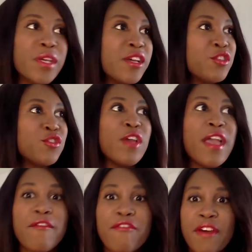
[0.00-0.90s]
because you
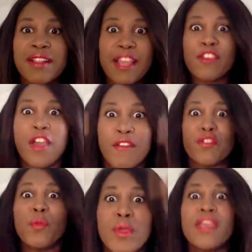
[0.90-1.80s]
felt like you have
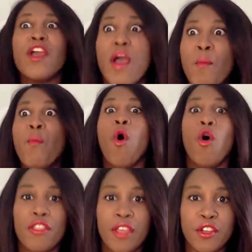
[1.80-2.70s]
to be
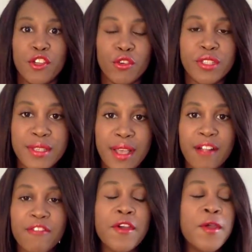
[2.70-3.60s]
more than
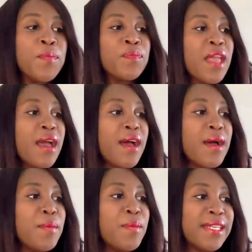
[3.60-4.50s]
yourself.
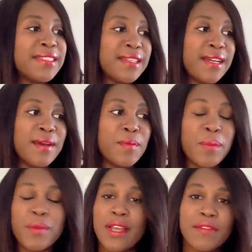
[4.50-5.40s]
But
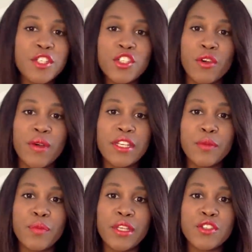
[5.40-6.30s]
people love the show and
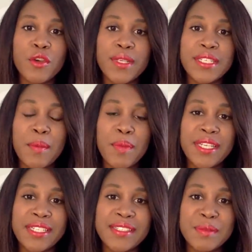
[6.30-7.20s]
it brings so much
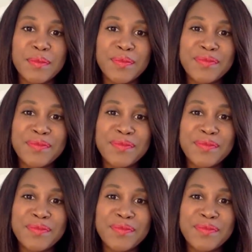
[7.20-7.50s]
happiness.